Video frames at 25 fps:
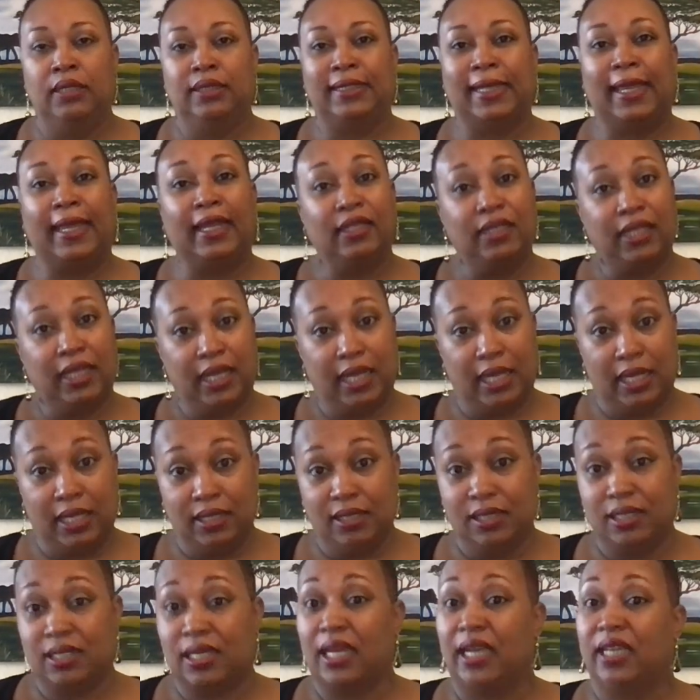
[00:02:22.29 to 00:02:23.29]
Take the
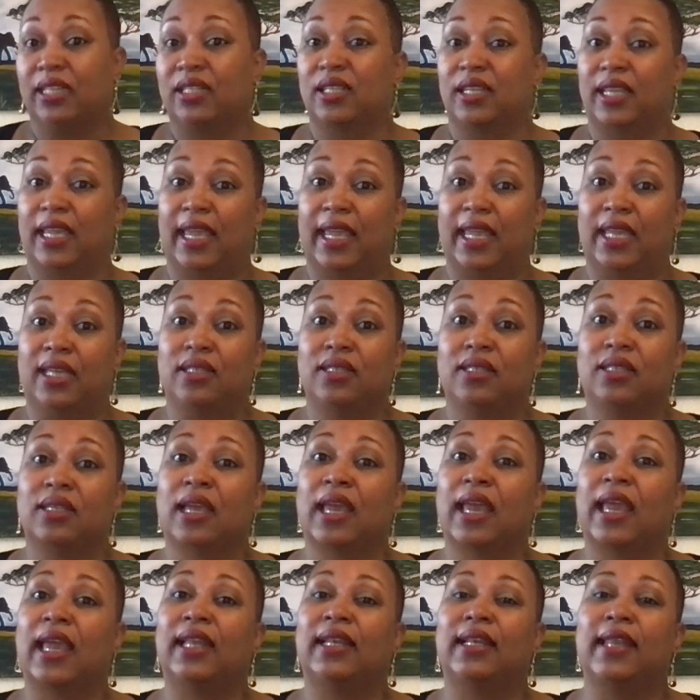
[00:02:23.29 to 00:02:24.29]
insights gained
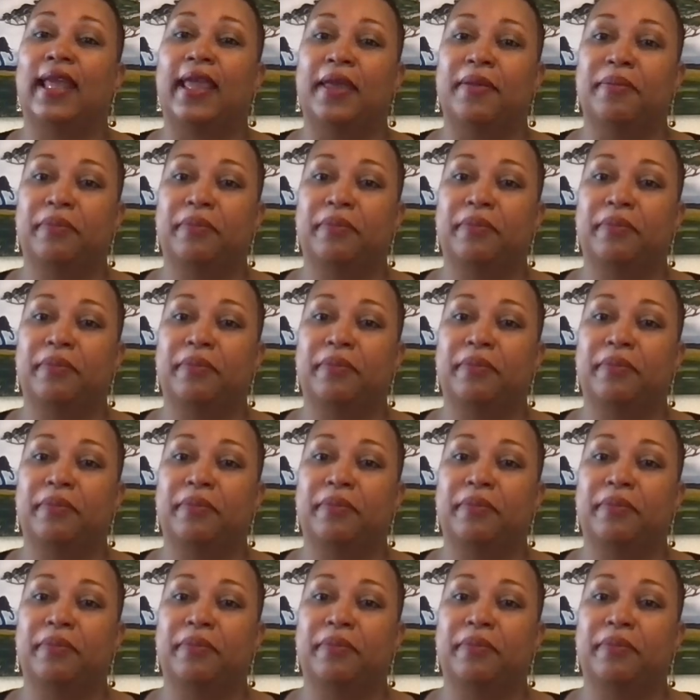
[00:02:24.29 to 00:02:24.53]
and